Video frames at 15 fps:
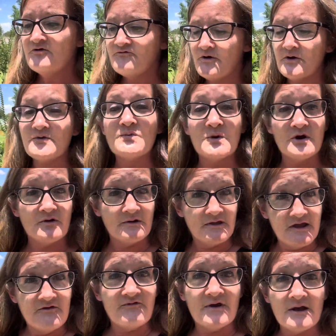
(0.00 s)
Folks, we are
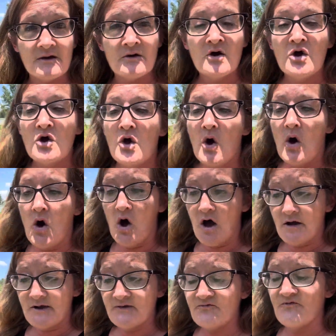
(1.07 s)
leaving
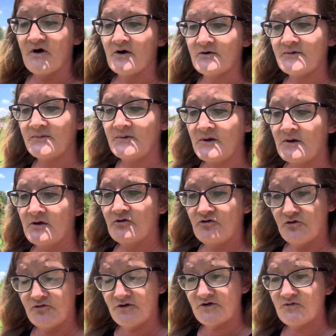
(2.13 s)
August 1st
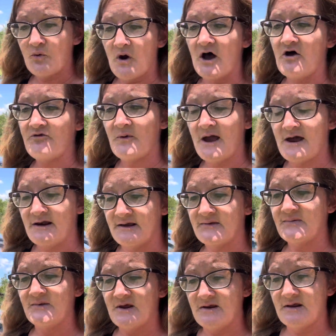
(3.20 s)
through the 12th. We had
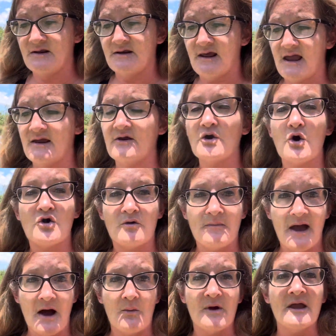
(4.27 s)
extended a day to go to
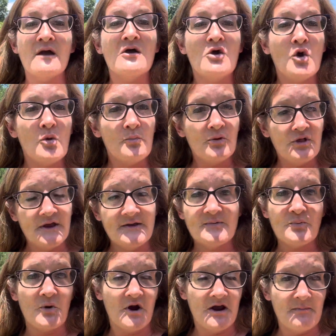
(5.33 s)
Maui. Please
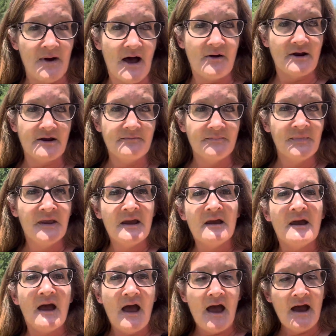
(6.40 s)
pray about it.
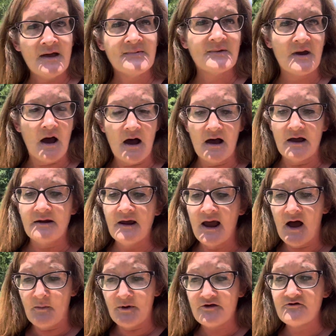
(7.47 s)
Ask God
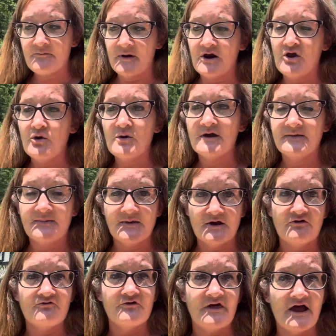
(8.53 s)
how much money you can
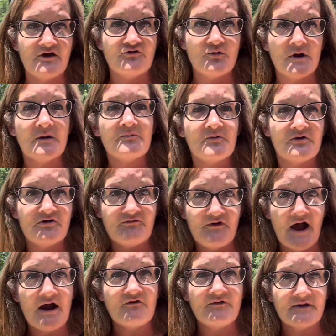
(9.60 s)
send for that trip for the
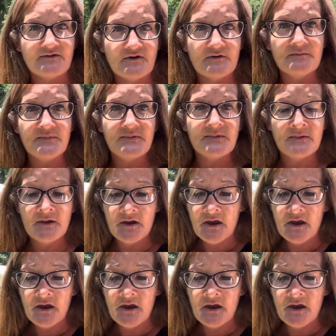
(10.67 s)
fire victims.